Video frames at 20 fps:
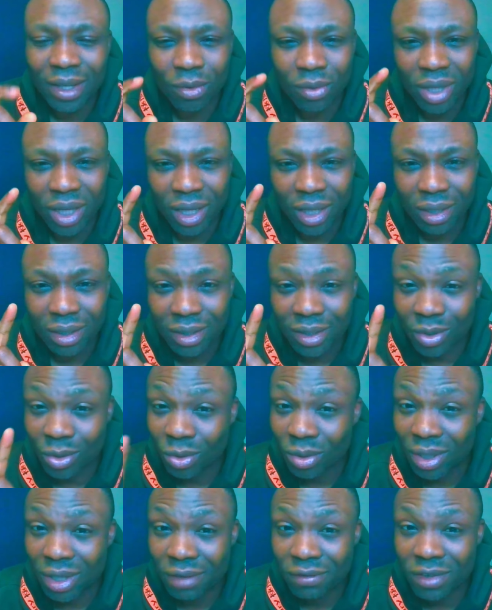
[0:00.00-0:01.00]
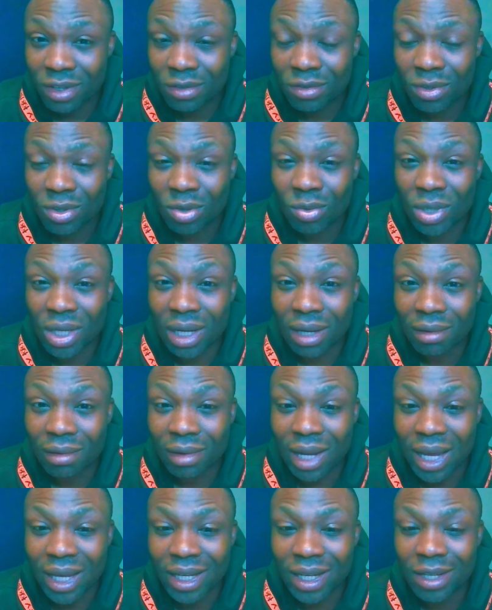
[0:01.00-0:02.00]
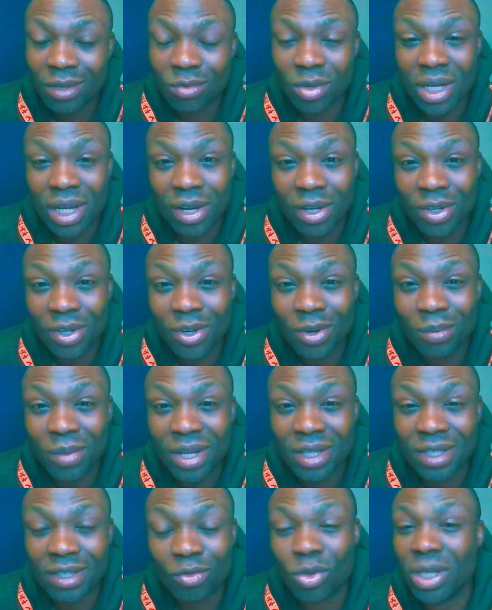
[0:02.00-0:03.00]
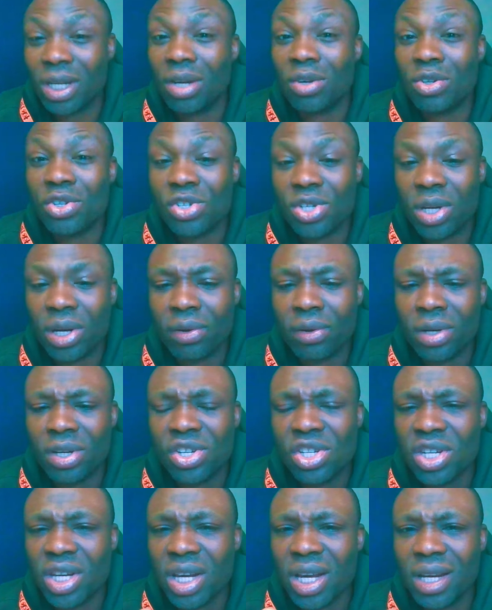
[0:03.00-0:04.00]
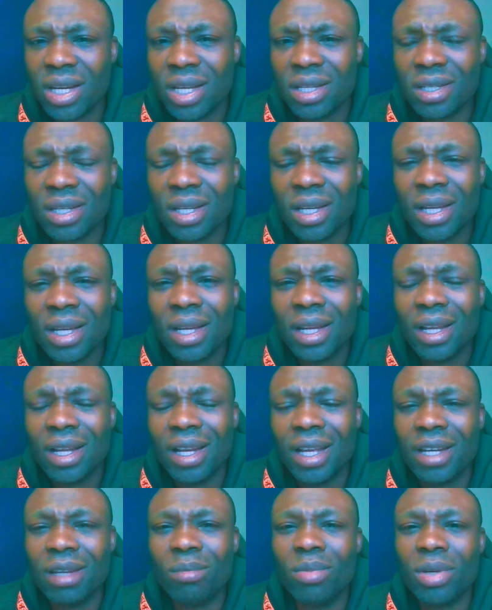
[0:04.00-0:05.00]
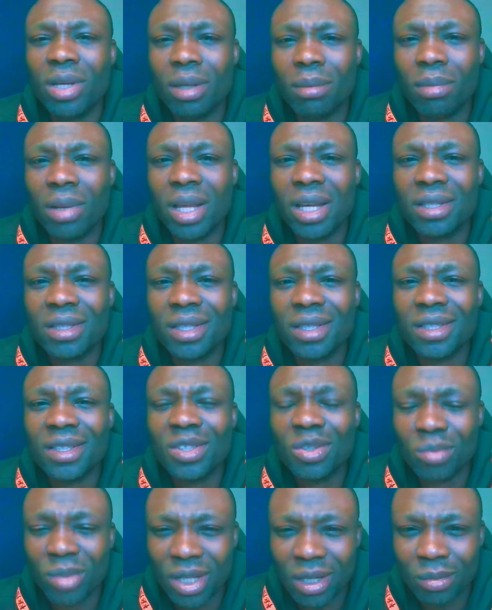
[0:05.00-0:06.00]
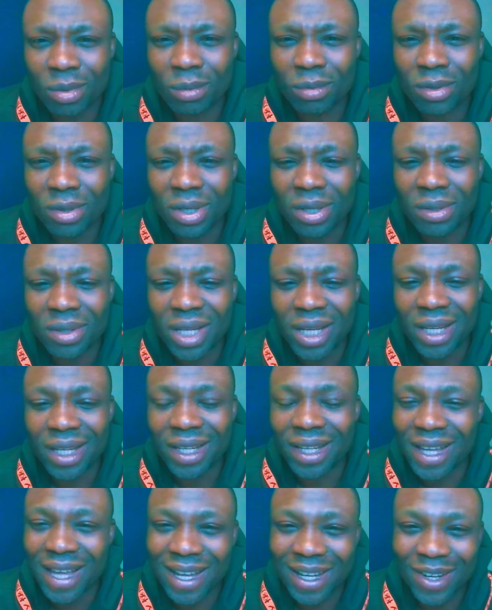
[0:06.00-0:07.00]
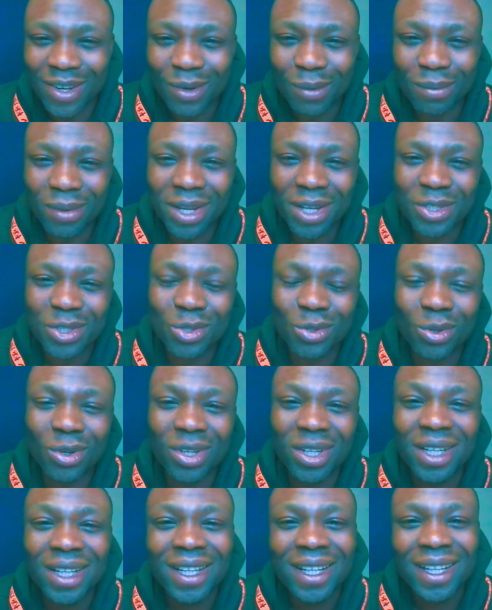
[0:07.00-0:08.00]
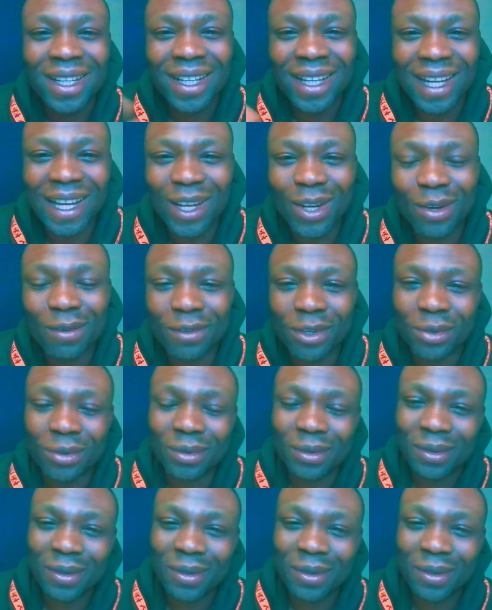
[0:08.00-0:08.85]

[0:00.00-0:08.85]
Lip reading: Okay, don't leave this video without liking, without commenting, without sharing. Share this, let it be a blessing to many people out there. and God bless you all. I love you.